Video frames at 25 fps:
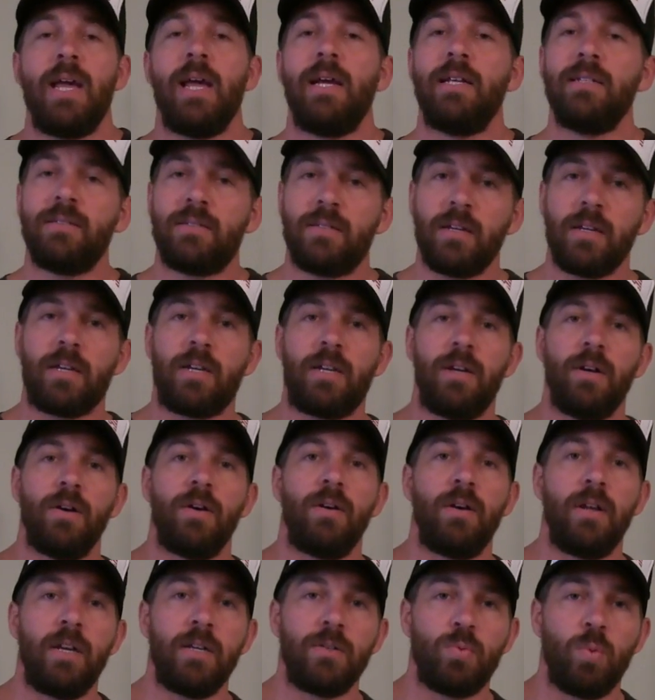
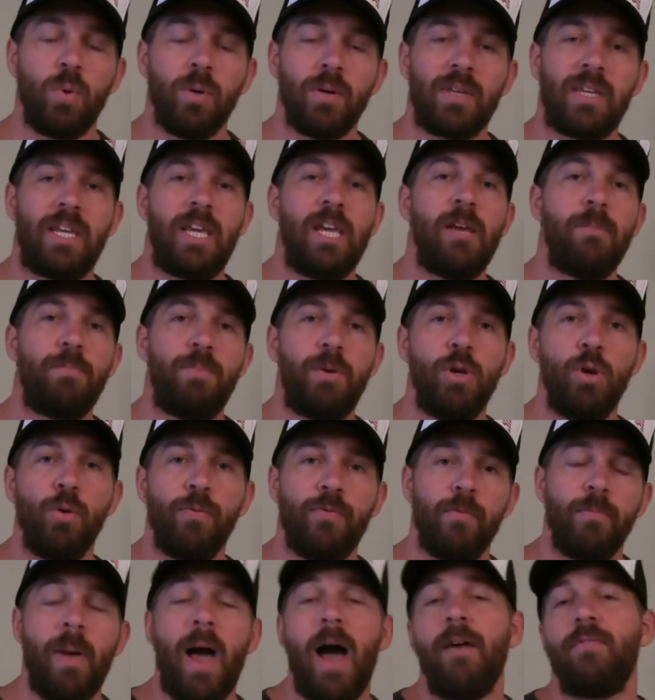Insecurities will keep
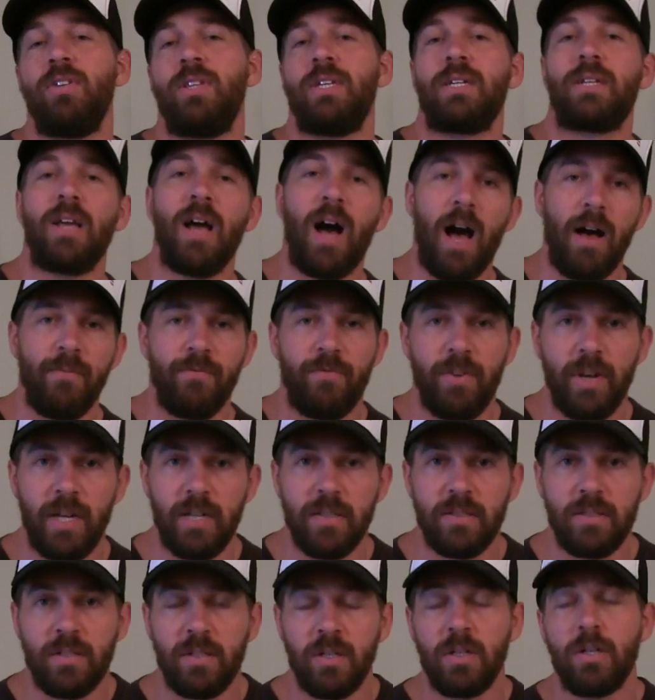you from having the
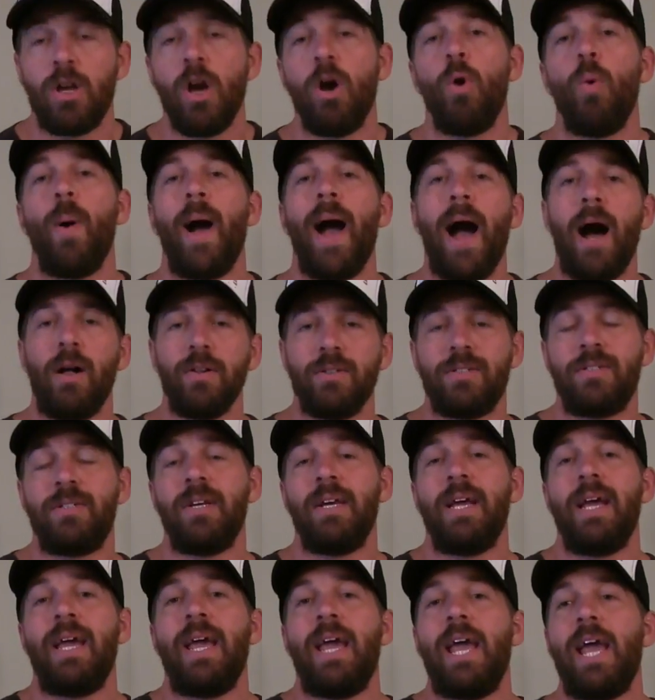confidence to go
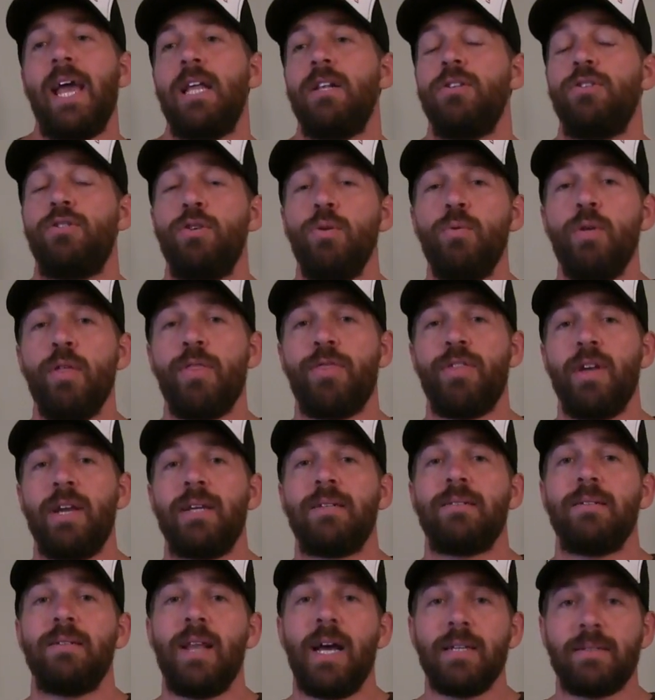out and do the
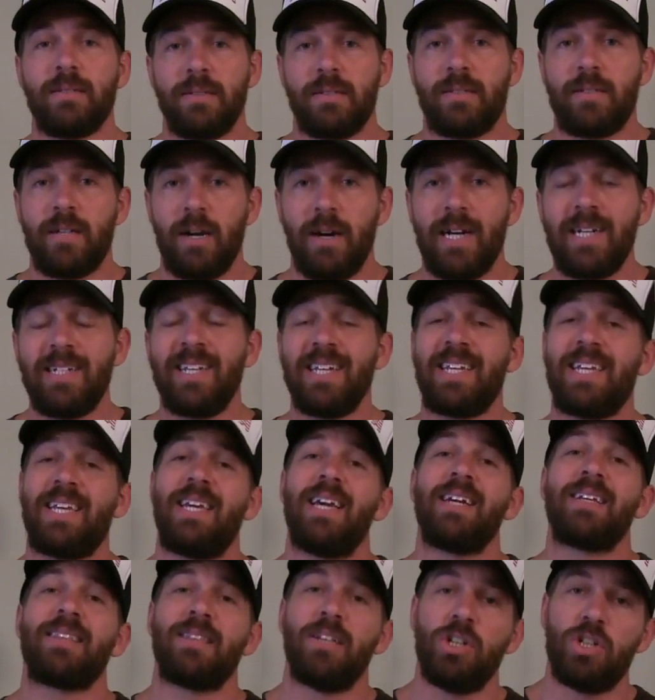things necessary to
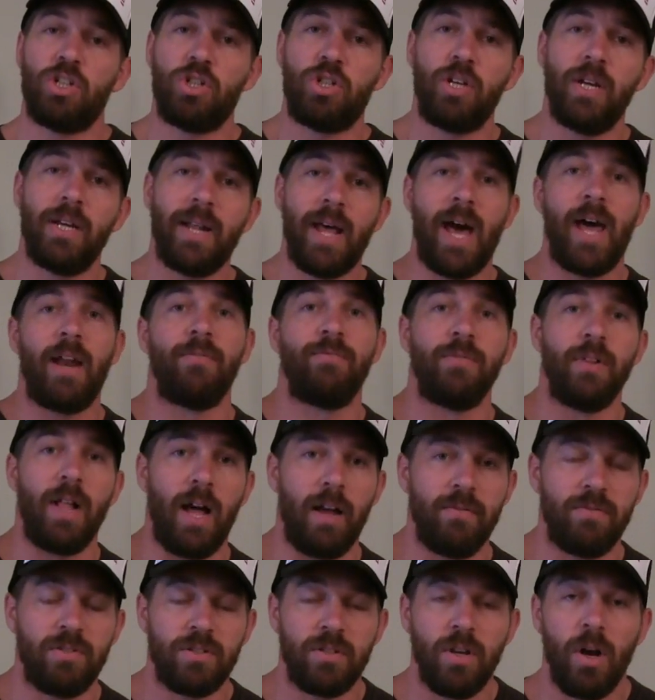kick the shit out of
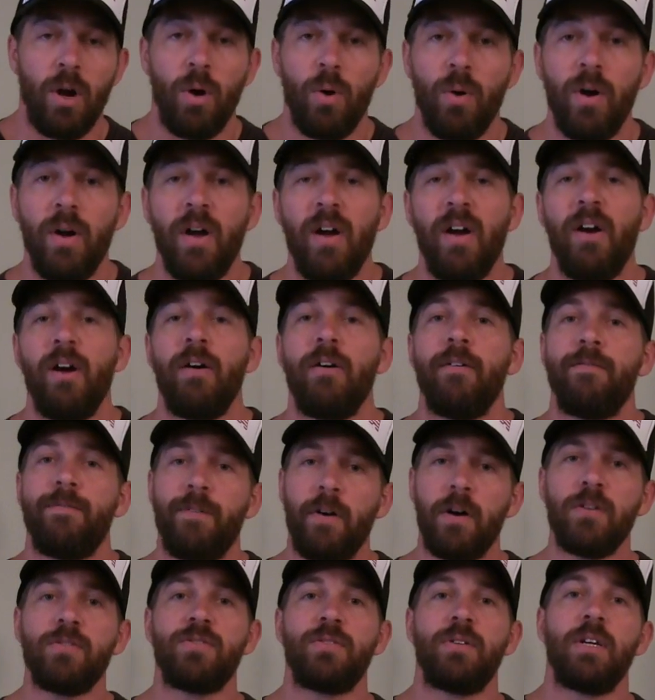life. So
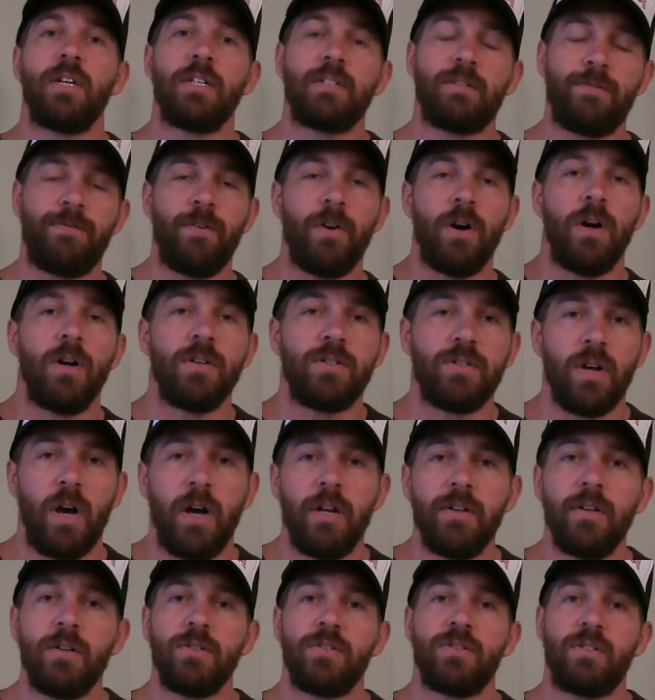first things first,
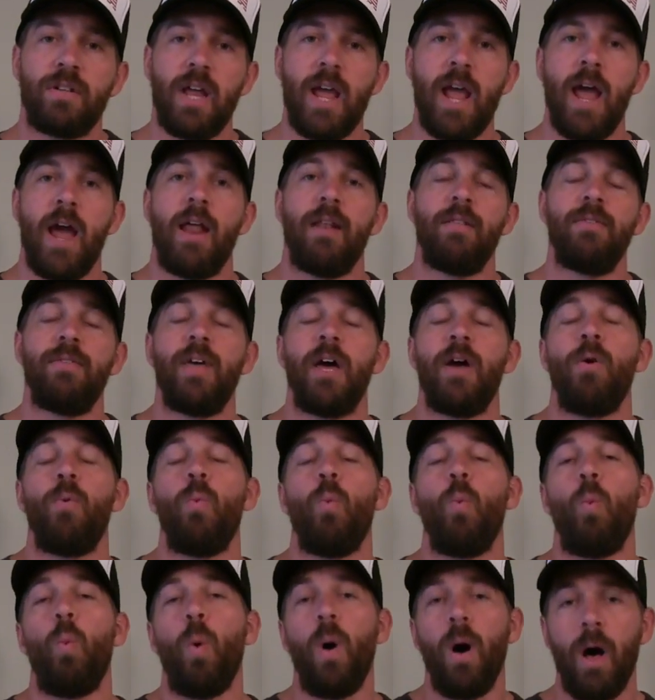understand
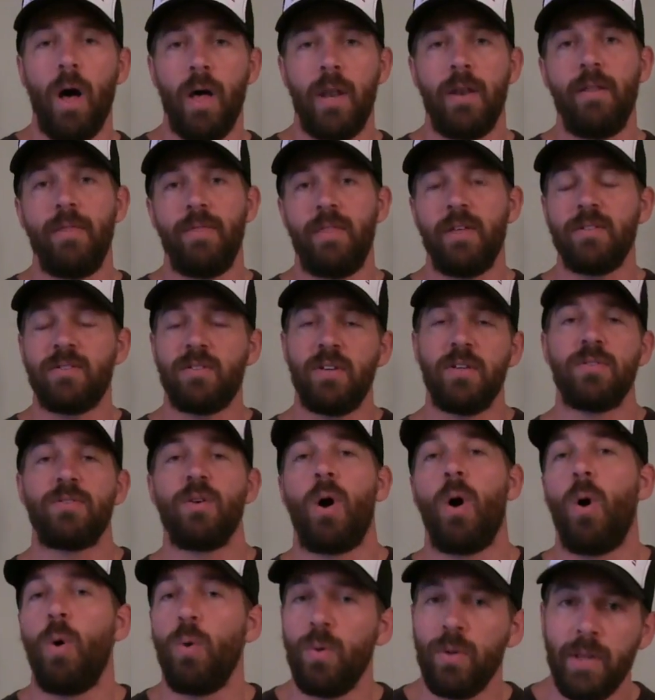that one, this
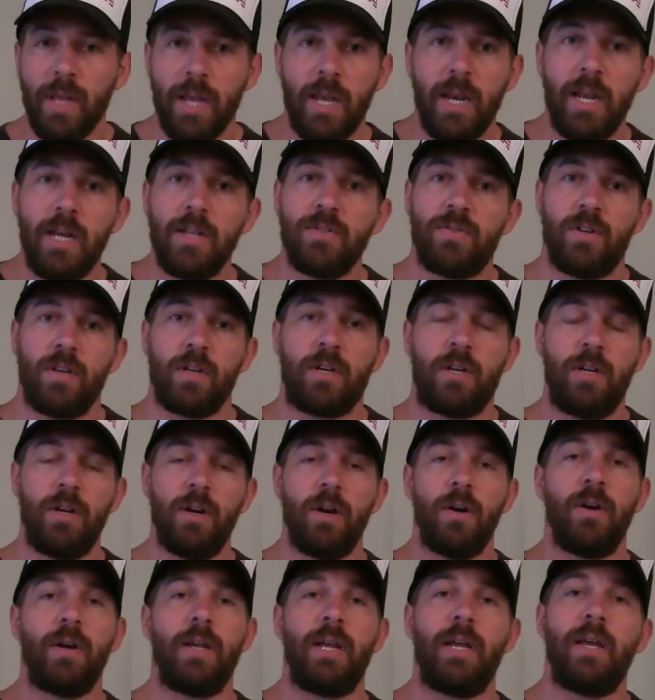is only an
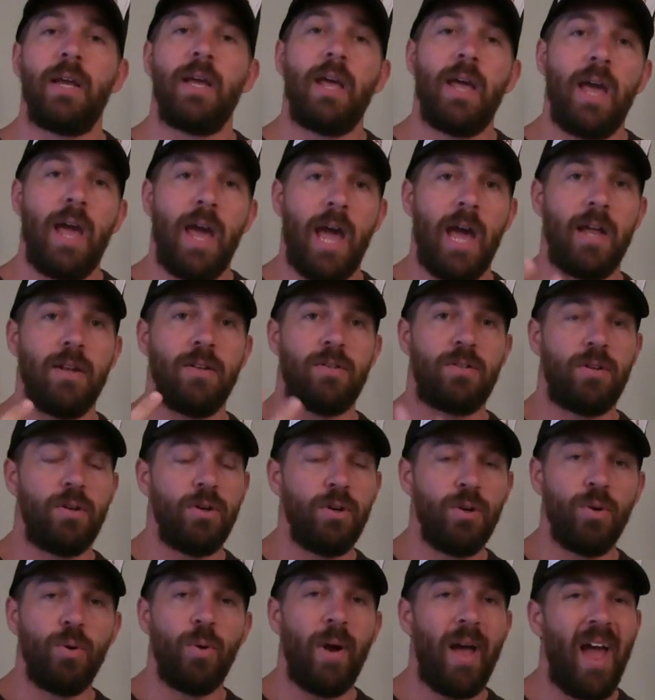insecurity, and
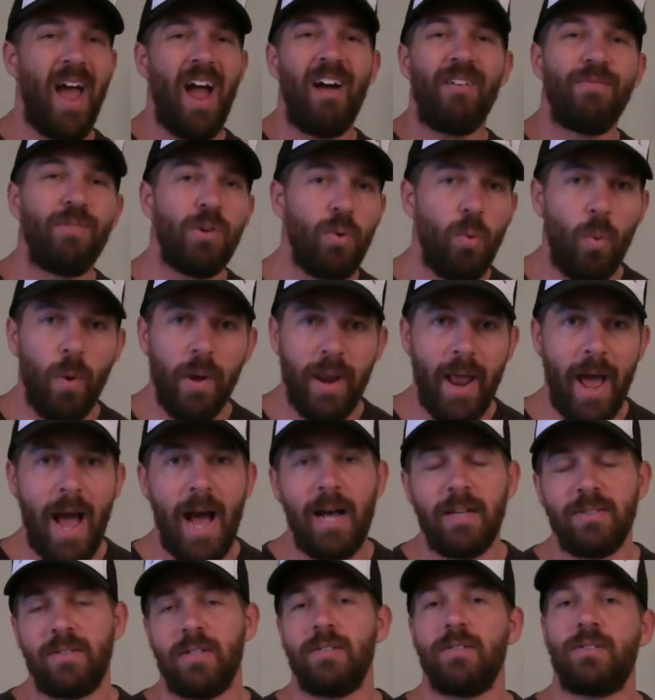two, everyone
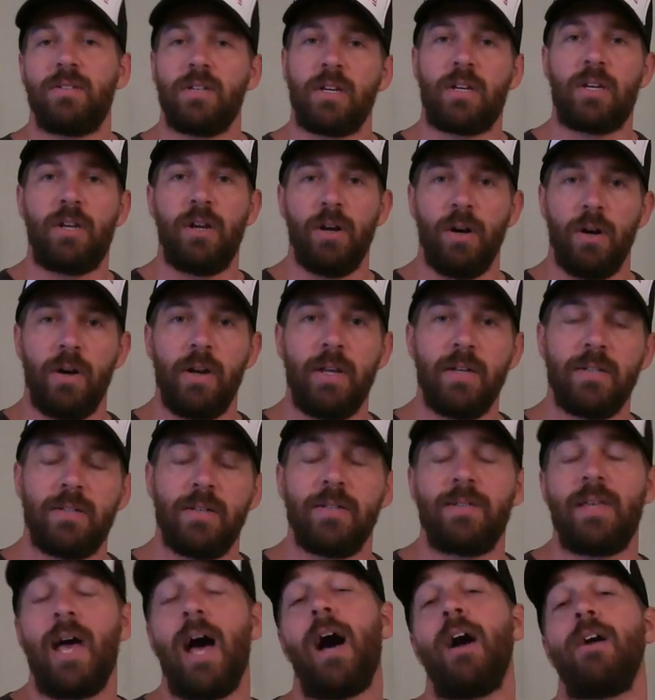has
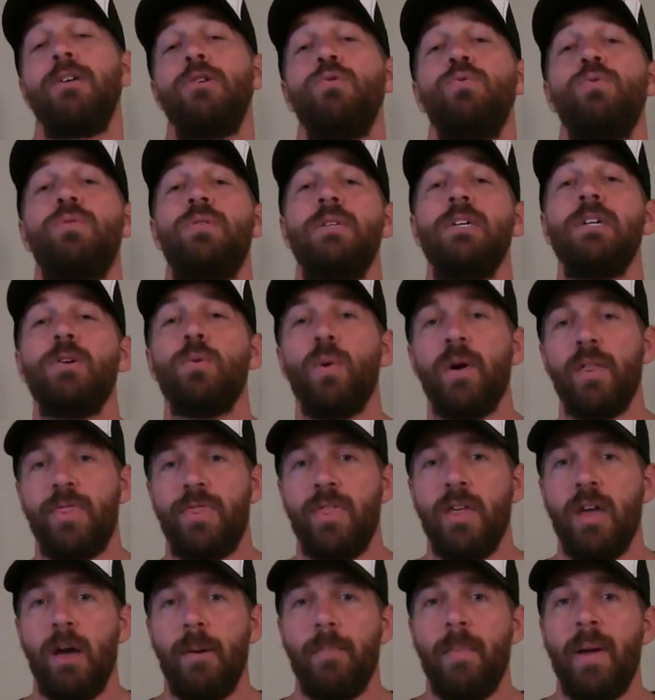insecurities. It's how you deal
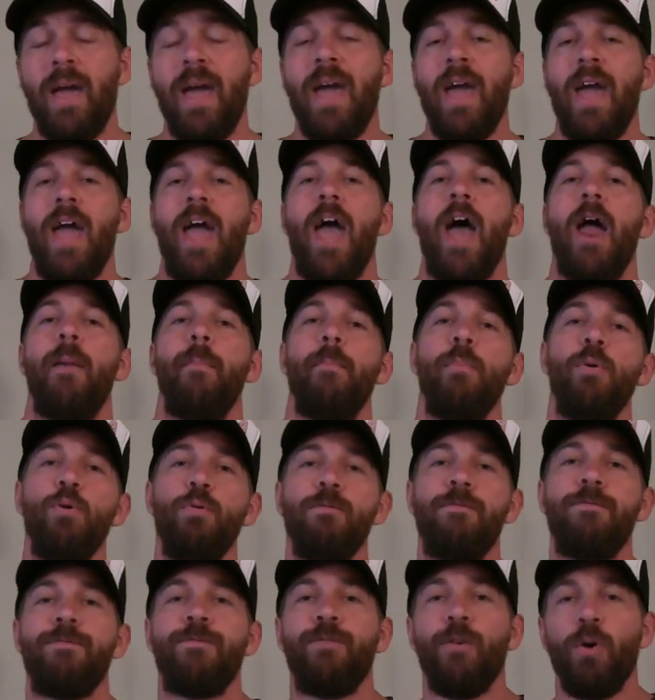with them and
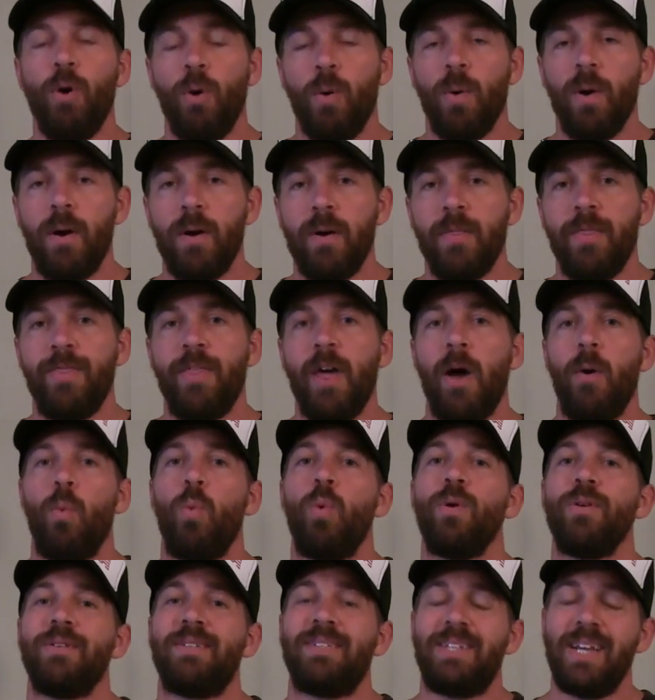move forward
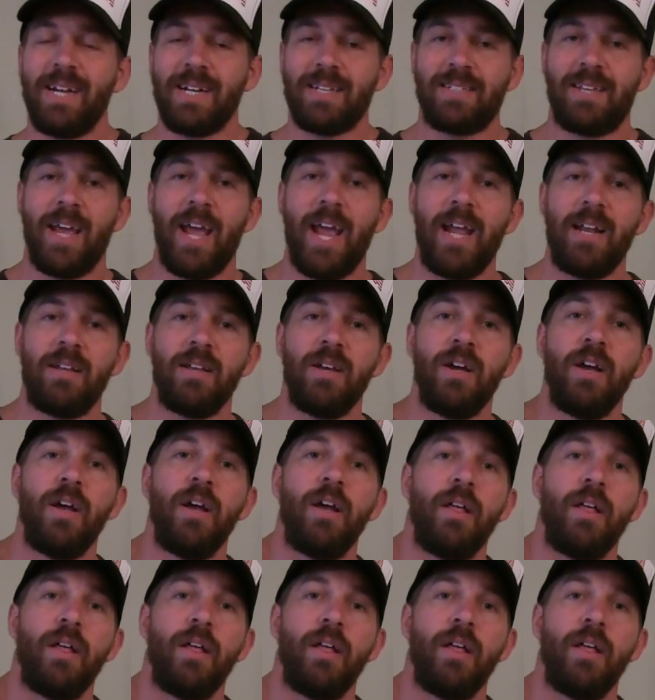that will dictate